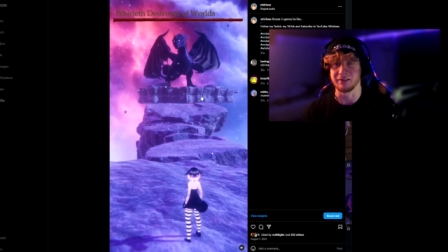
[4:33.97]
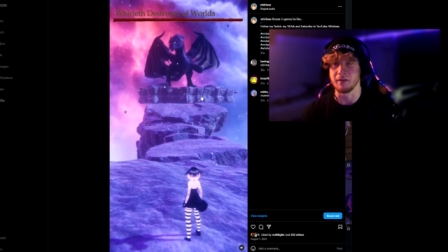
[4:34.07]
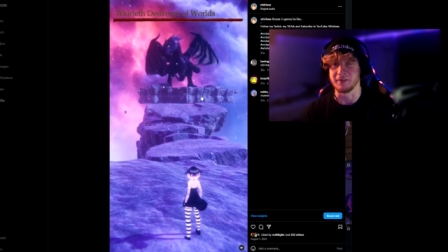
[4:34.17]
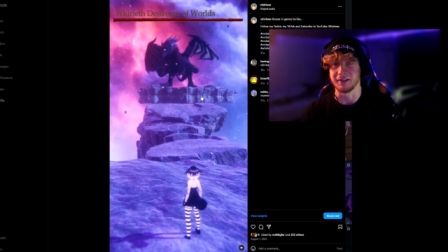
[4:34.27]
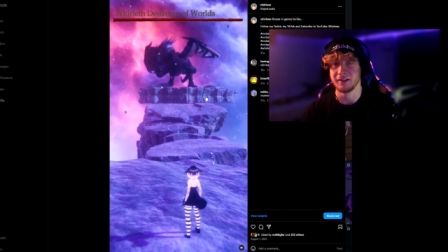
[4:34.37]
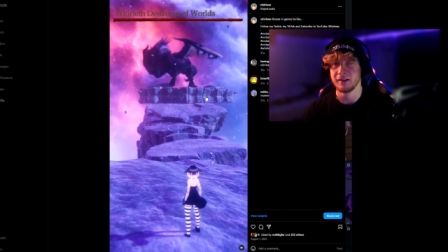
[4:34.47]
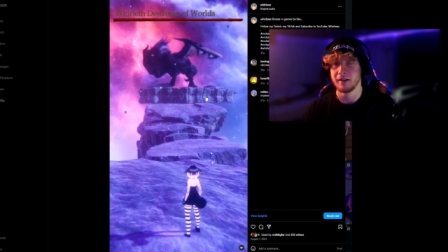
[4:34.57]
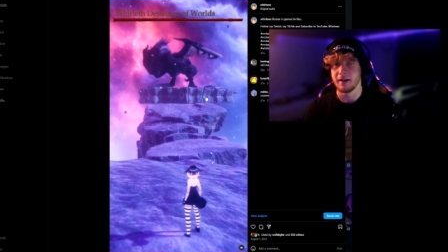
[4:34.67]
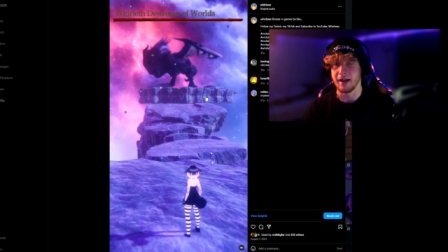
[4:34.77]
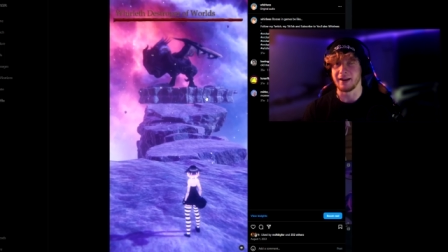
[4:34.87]
I love it.
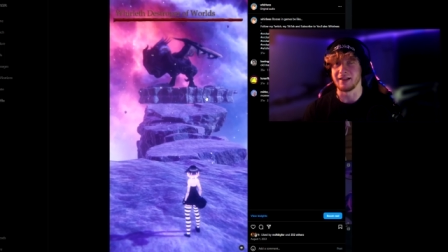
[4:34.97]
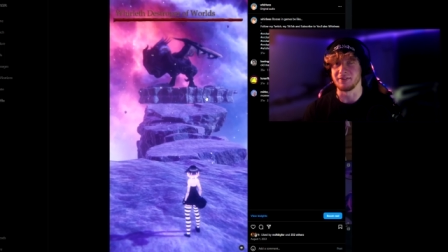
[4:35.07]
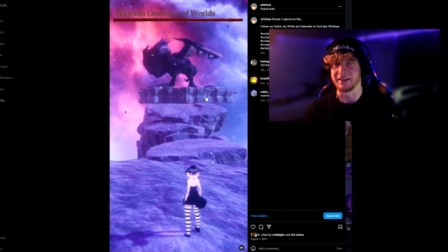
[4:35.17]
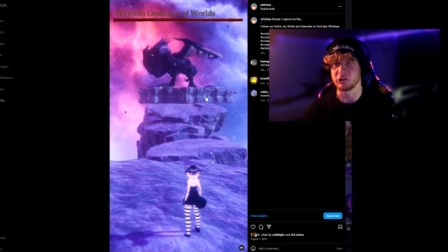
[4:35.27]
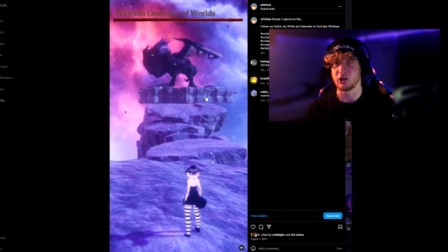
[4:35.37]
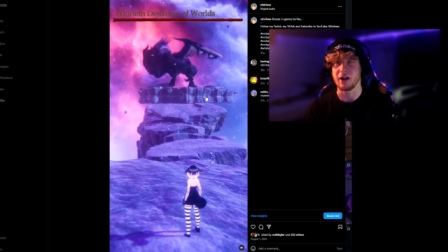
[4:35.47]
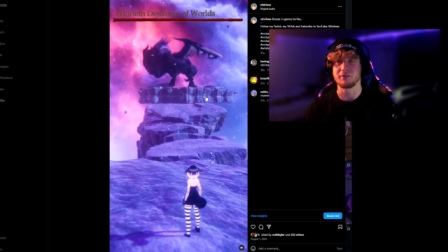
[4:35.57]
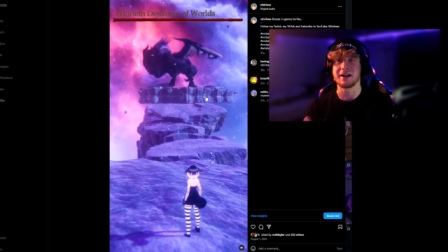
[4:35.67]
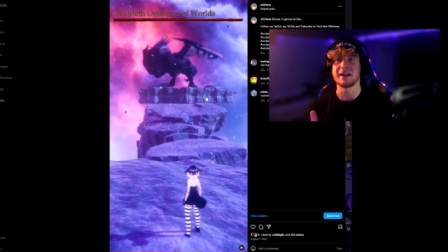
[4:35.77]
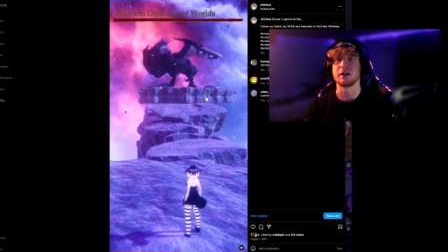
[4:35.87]
And then this
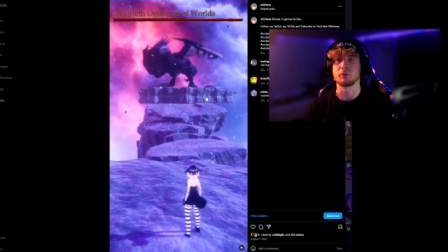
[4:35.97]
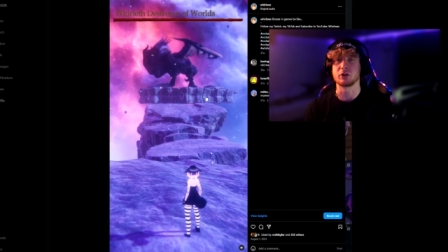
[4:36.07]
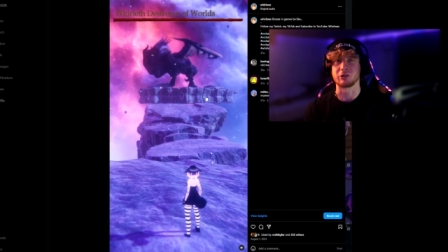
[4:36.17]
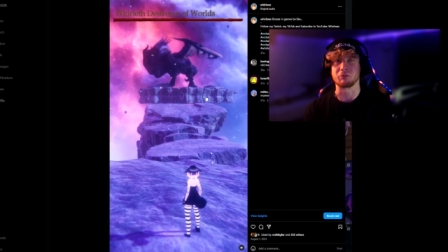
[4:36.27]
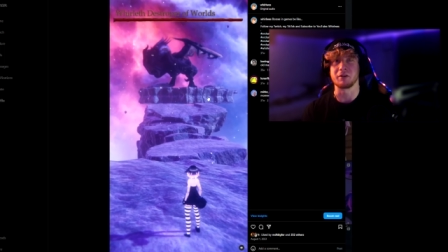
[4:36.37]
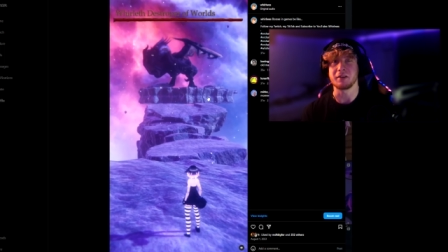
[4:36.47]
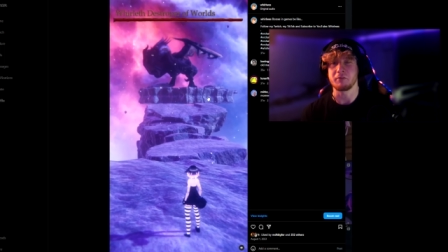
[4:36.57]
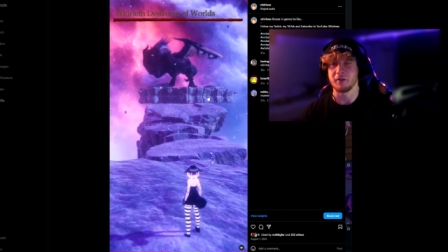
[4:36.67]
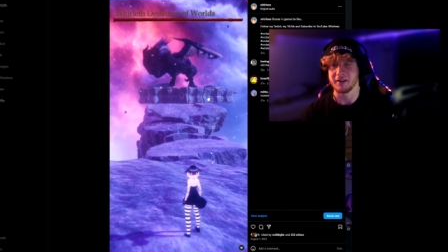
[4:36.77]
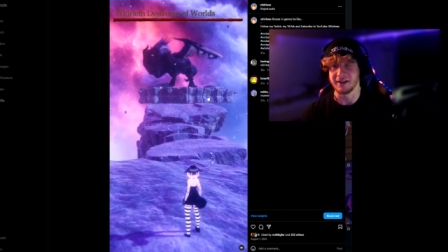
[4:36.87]
shot right here, which is
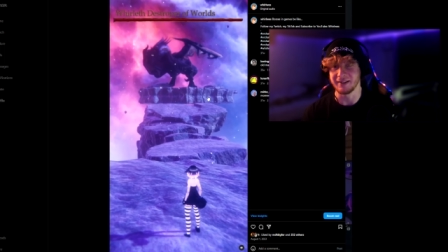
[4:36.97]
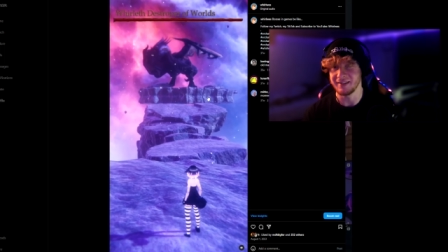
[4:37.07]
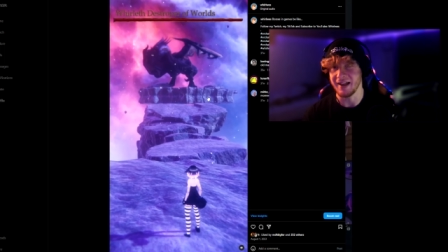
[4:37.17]
really fucking